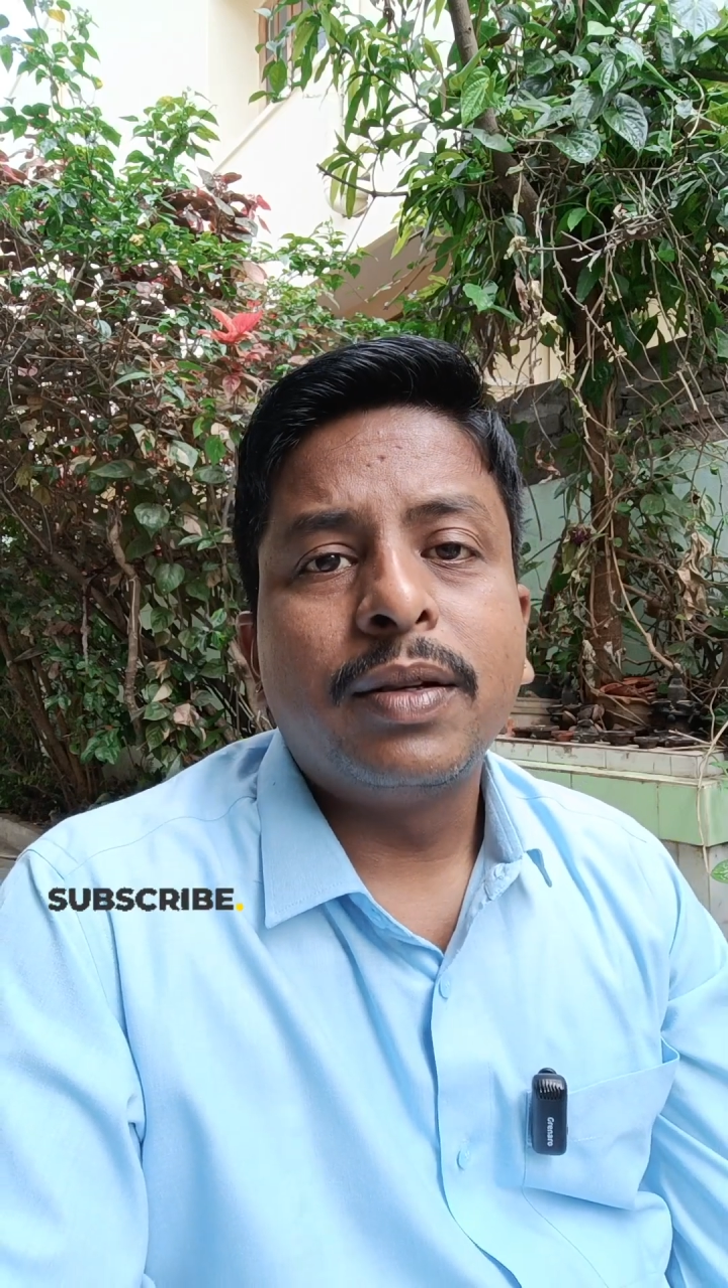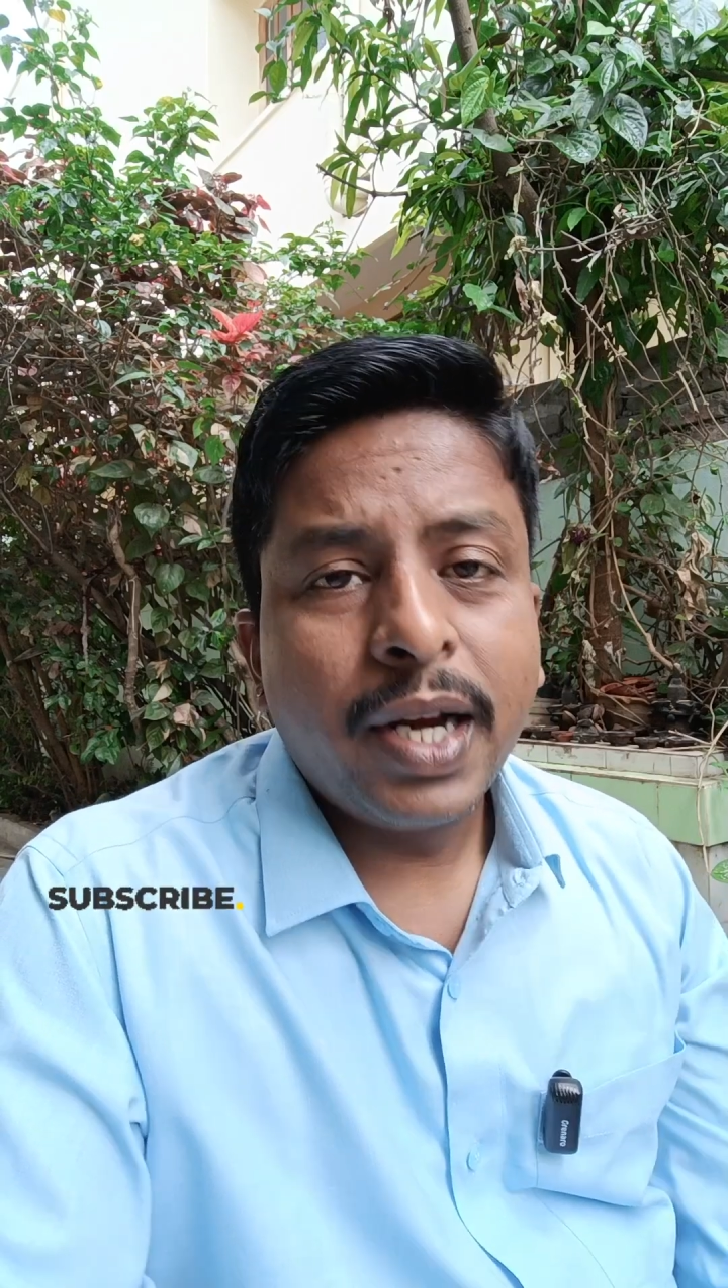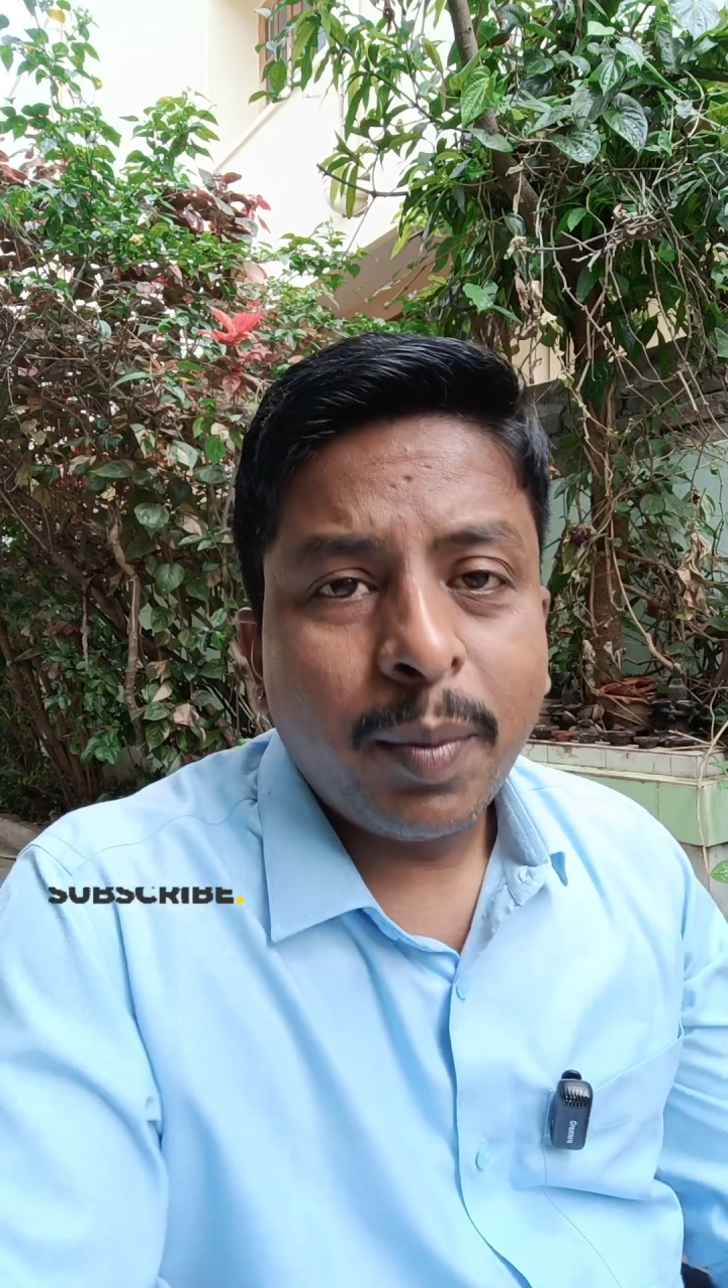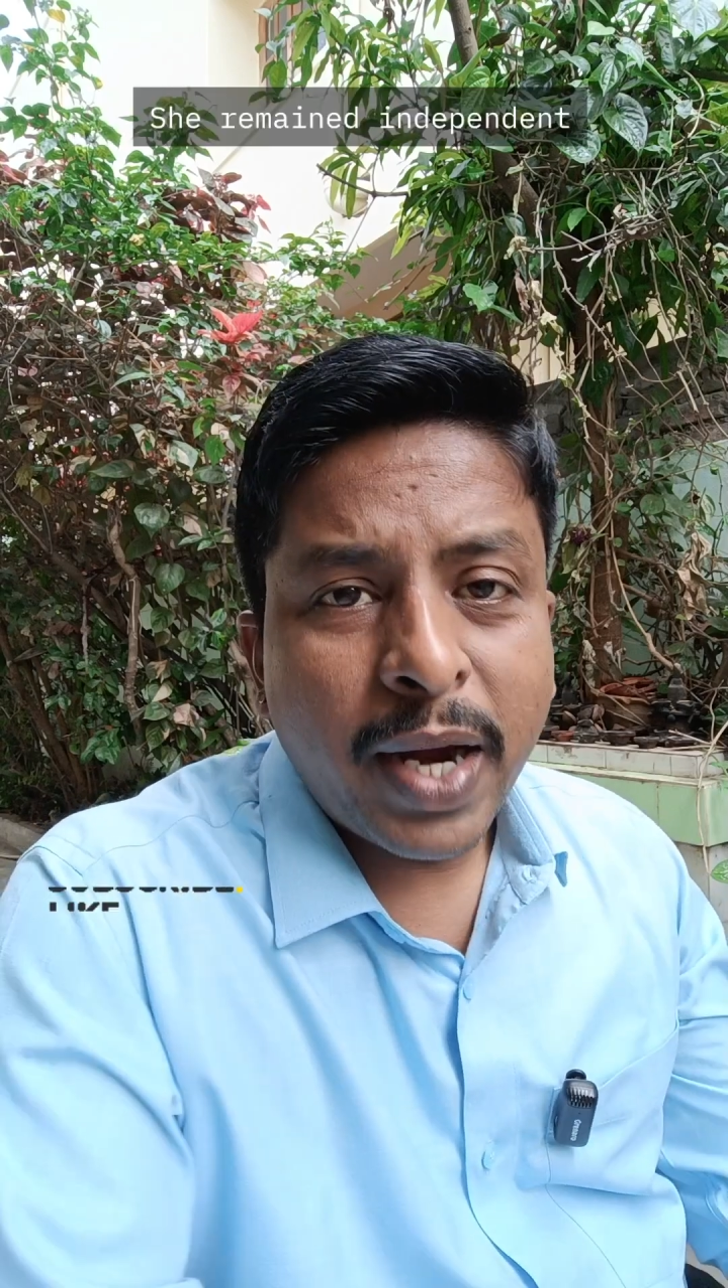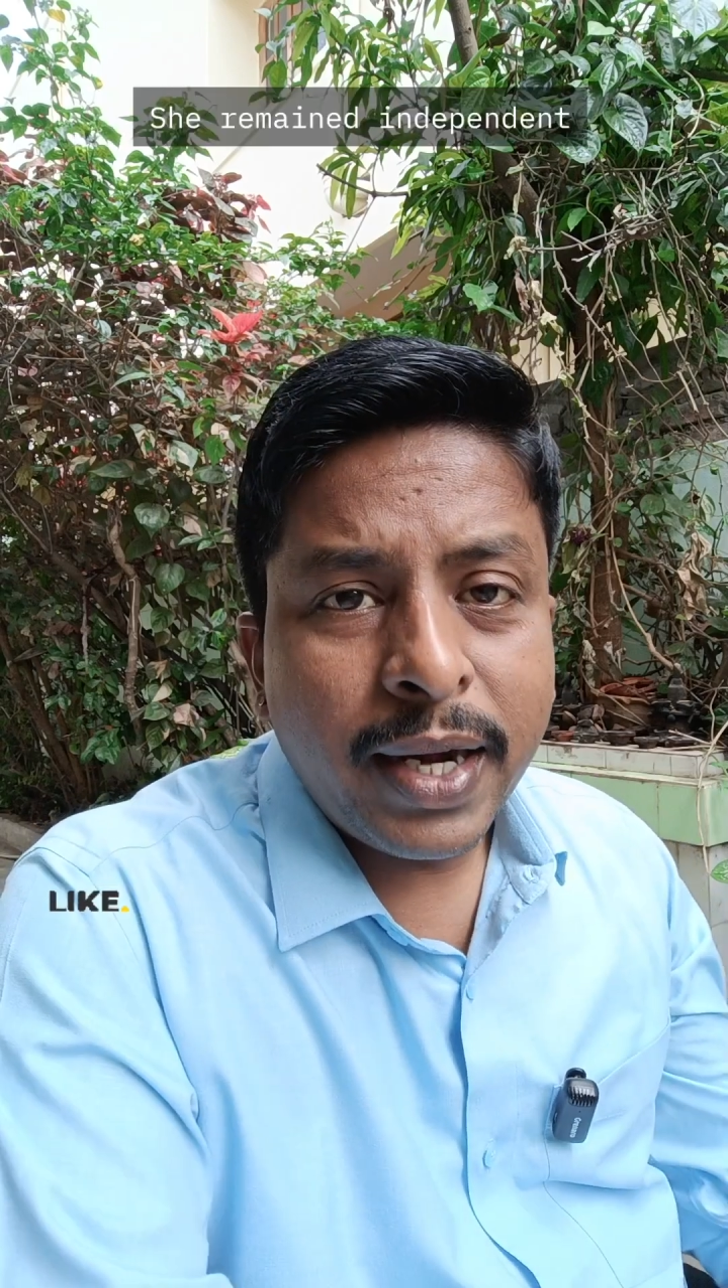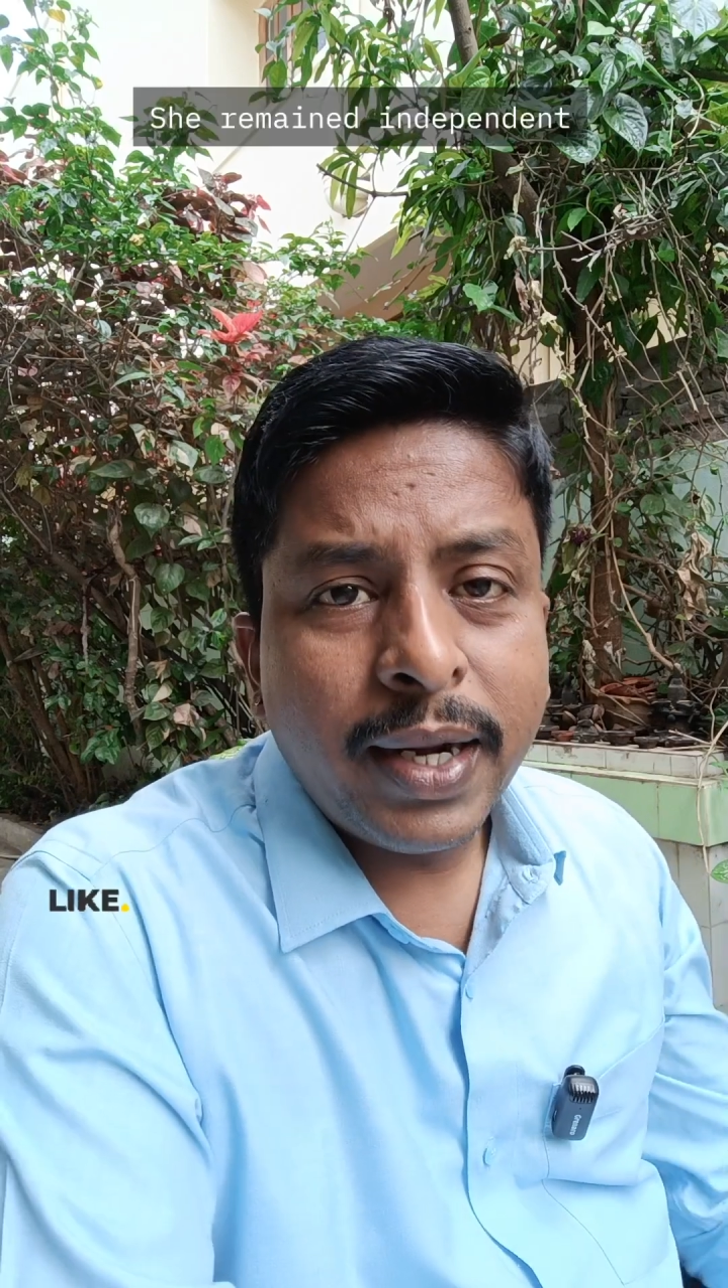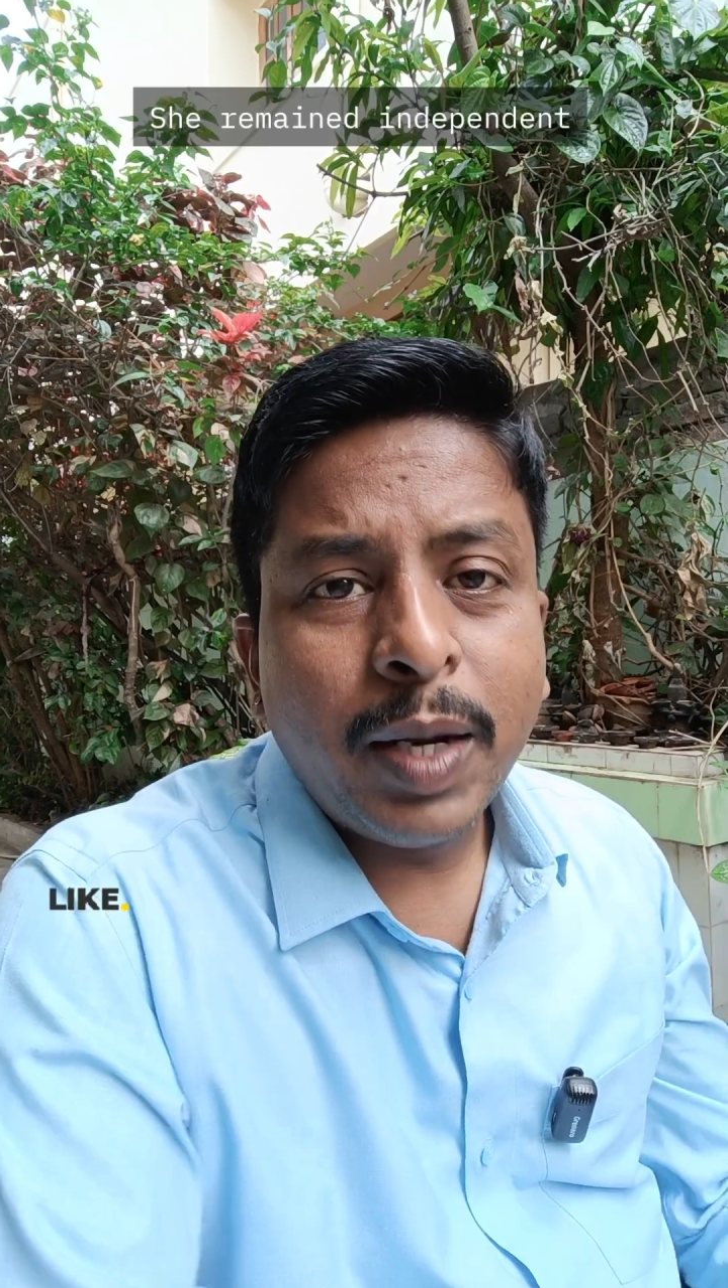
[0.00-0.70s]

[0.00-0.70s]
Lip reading: She remained